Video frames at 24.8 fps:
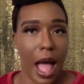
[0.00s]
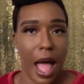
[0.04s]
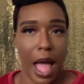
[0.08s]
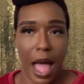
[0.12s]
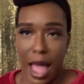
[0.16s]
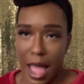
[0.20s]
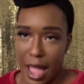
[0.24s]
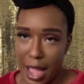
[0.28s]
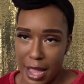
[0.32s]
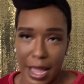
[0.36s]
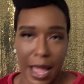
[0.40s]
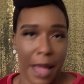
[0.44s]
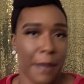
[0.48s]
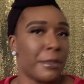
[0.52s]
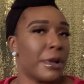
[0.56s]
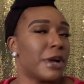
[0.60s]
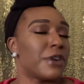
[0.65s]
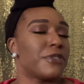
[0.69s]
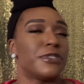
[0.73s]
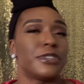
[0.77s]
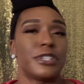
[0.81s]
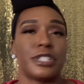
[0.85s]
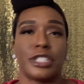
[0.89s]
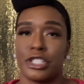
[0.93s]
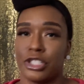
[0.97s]
I got my
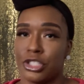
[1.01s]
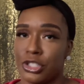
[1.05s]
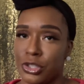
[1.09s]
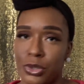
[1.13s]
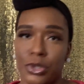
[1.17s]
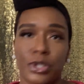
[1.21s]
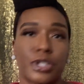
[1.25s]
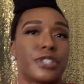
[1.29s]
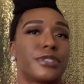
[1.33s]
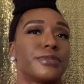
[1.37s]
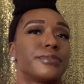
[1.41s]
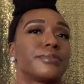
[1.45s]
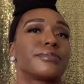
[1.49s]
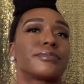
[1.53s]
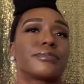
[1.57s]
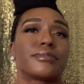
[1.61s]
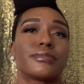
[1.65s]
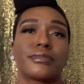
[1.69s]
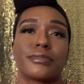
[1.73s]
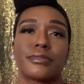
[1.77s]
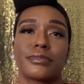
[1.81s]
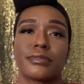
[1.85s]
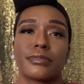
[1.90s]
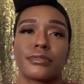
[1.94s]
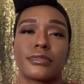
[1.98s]
foot in the door.
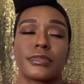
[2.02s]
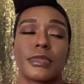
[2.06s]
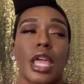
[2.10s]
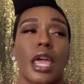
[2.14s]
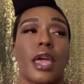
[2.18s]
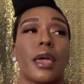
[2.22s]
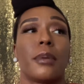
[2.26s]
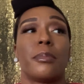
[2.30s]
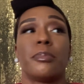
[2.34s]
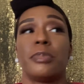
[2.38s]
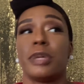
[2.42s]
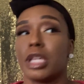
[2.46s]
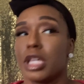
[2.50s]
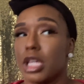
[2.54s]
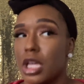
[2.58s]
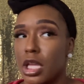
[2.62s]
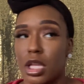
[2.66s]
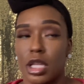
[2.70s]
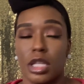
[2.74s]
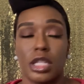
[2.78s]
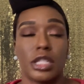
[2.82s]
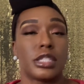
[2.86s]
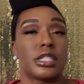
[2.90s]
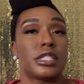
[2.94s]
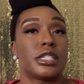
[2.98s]

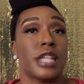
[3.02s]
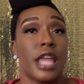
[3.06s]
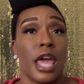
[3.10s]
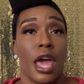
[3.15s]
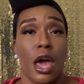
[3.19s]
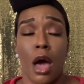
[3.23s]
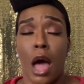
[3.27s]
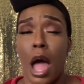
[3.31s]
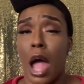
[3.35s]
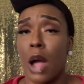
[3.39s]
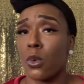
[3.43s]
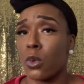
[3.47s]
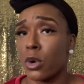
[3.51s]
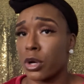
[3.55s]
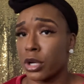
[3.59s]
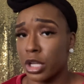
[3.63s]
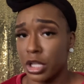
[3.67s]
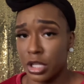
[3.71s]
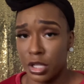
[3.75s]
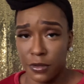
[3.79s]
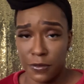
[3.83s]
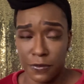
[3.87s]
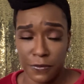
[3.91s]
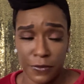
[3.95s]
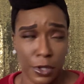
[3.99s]
Because now I work in
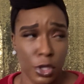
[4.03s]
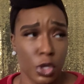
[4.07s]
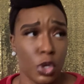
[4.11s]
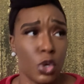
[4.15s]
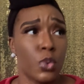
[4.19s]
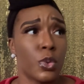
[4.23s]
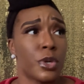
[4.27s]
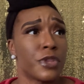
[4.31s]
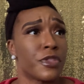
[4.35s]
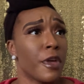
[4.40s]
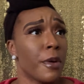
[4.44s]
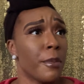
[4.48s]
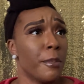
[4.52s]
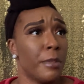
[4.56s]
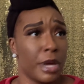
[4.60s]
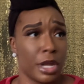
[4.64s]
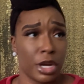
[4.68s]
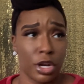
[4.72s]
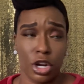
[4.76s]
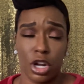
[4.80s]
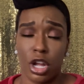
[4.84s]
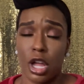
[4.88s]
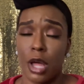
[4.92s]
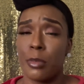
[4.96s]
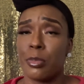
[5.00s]
the field with a
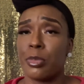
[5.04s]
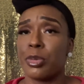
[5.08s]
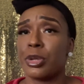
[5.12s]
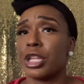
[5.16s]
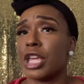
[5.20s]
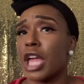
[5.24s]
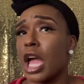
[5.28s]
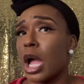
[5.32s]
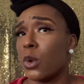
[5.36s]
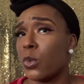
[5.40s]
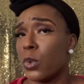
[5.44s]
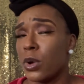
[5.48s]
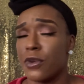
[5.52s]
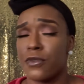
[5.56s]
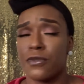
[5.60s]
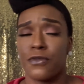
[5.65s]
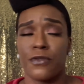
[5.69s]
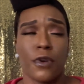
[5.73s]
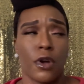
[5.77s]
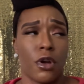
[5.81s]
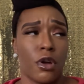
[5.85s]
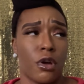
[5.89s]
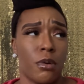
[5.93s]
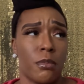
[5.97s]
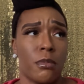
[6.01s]
better company. I went
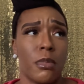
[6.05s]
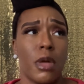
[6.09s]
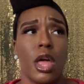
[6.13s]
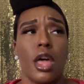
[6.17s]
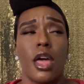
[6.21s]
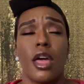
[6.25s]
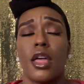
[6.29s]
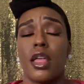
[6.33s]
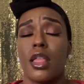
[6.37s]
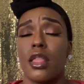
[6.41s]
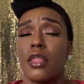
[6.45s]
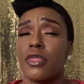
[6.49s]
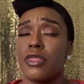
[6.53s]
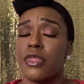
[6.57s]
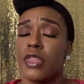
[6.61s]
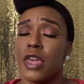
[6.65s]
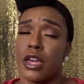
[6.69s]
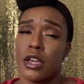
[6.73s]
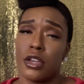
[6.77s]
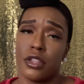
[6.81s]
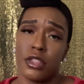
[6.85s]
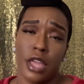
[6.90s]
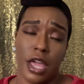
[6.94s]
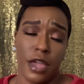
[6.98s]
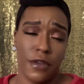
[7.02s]
from
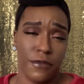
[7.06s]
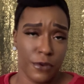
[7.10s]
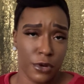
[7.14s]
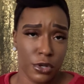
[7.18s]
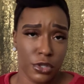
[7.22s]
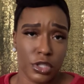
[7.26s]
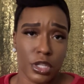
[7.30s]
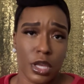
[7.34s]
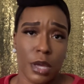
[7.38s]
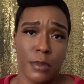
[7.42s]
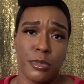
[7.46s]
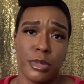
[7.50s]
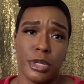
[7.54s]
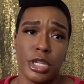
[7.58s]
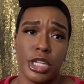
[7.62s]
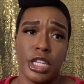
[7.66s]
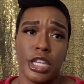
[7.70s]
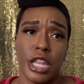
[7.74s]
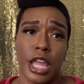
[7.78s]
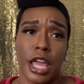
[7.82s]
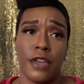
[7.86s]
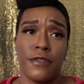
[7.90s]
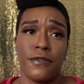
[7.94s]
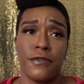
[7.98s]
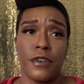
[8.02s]
that first company
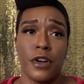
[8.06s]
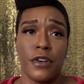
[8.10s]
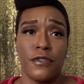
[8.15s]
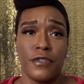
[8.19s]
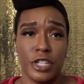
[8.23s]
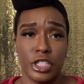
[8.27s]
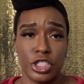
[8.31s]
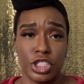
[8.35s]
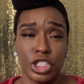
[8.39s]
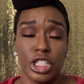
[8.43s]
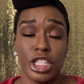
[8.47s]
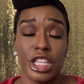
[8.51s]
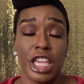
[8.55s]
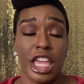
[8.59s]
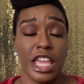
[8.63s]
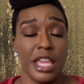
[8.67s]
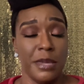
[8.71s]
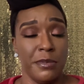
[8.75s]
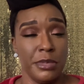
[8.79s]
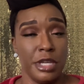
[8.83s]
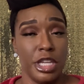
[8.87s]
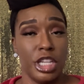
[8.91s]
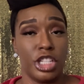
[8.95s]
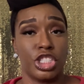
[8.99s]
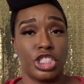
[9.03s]
that eventually gave
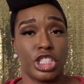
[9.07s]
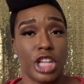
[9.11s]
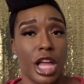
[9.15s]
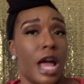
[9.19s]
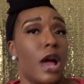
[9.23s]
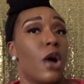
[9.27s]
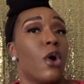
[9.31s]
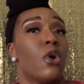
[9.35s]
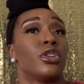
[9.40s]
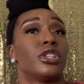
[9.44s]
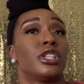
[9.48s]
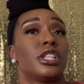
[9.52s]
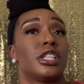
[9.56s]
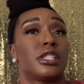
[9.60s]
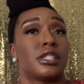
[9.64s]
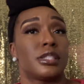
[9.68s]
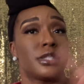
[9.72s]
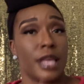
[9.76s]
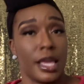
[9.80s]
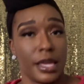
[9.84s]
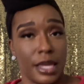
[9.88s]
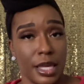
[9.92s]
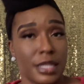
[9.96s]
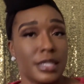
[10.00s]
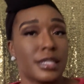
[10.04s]
me a shot on the
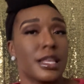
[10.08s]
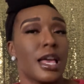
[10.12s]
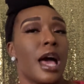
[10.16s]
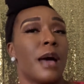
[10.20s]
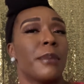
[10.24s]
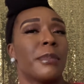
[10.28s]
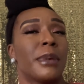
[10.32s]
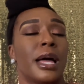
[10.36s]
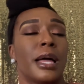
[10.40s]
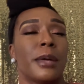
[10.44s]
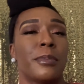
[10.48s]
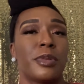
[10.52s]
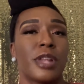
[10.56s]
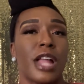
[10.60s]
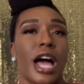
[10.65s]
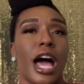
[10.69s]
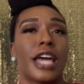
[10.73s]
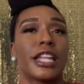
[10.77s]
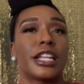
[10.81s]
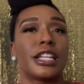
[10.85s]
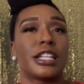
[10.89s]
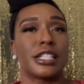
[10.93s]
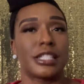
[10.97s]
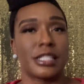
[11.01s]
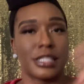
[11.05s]
second time I applied
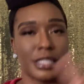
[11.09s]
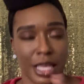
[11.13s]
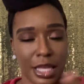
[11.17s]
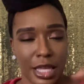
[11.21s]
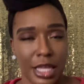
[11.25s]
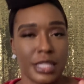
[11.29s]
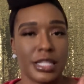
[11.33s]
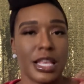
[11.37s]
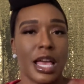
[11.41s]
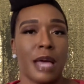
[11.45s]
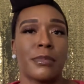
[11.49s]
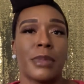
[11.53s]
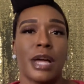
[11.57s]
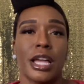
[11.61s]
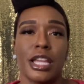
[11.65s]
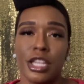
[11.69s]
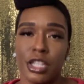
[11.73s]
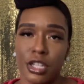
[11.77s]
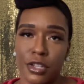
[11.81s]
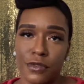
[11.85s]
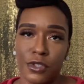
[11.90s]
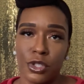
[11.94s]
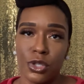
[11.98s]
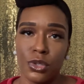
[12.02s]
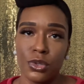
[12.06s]
and the second time I
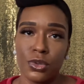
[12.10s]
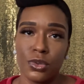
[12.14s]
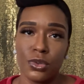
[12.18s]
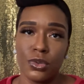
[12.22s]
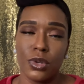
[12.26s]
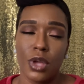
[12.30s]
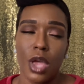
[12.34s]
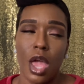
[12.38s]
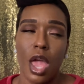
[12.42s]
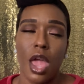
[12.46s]
interviewed.